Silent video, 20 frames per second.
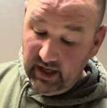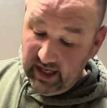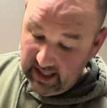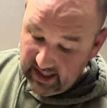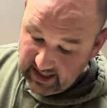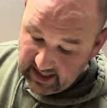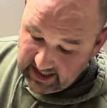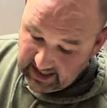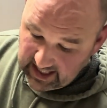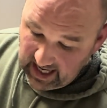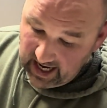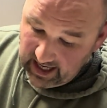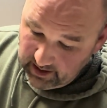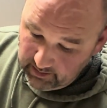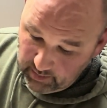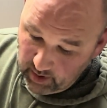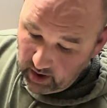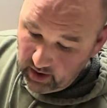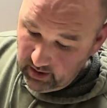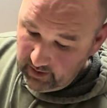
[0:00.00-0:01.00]

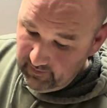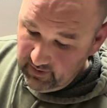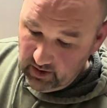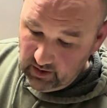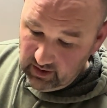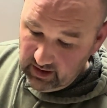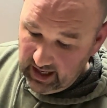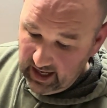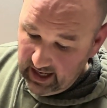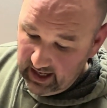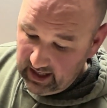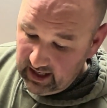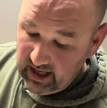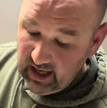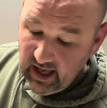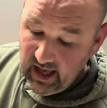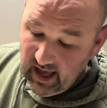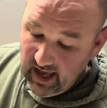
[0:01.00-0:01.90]
inside part of their leg,